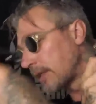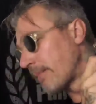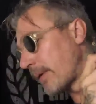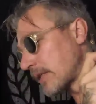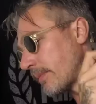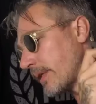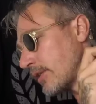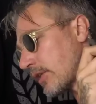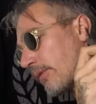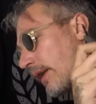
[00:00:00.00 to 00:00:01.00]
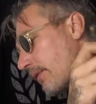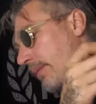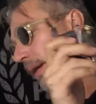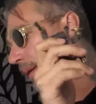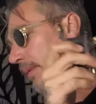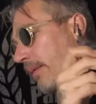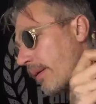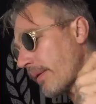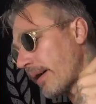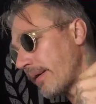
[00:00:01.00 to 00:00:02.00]
Some parts are made in China, whatever, blah, blah, blah,
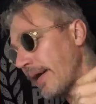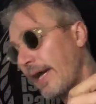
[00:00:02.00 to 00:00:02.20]
blah, blah.